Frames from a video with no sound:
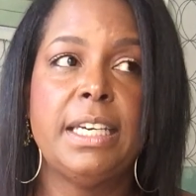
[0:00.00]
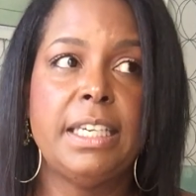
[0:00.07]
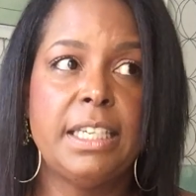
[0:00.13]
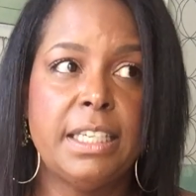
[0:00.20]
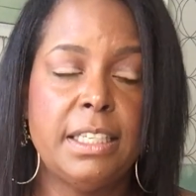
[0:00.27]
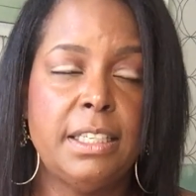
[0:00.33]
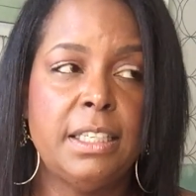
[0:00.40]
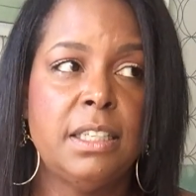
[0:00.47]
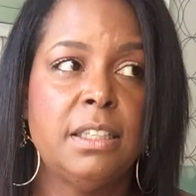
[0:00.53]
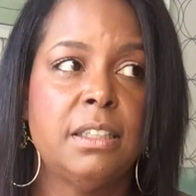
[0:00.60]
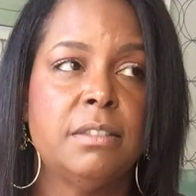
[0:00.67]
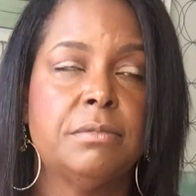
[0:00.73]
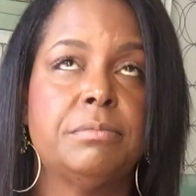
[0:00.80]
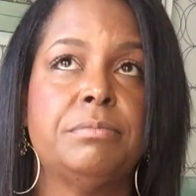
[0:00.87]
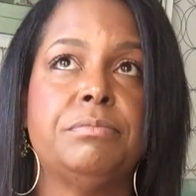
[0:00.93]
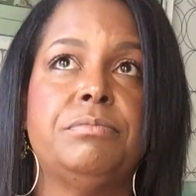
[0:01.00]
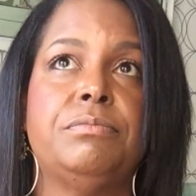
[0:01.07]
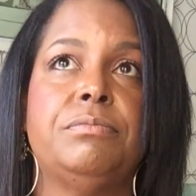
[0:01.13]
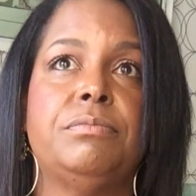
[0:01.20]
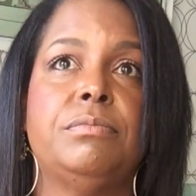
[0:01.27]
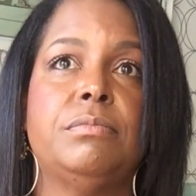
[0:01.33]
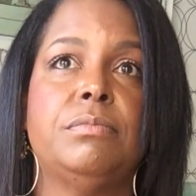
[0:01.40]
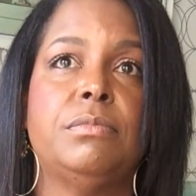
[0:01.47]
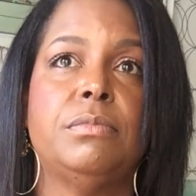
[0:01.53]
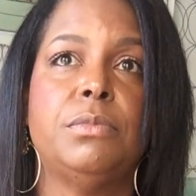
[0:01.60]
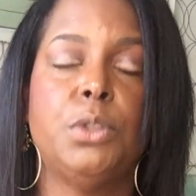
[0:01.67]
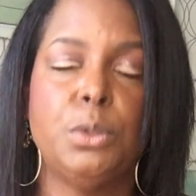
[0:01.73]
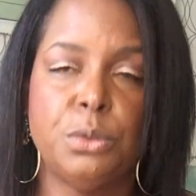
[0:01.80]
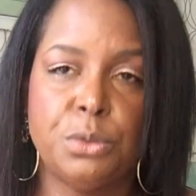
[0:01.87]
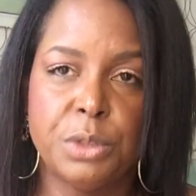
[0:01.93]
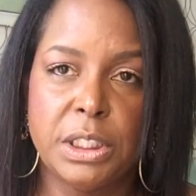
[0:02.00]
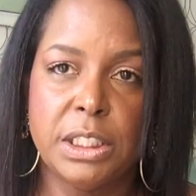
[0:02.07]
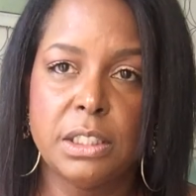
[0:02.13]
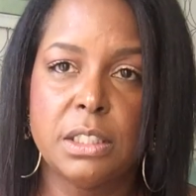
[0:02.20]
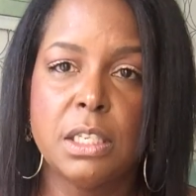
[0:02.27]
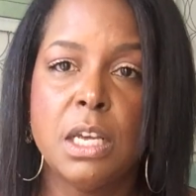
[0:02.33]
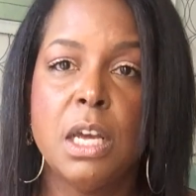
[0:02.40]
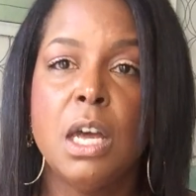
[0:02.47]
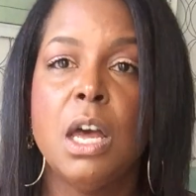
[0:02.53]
in nutrients.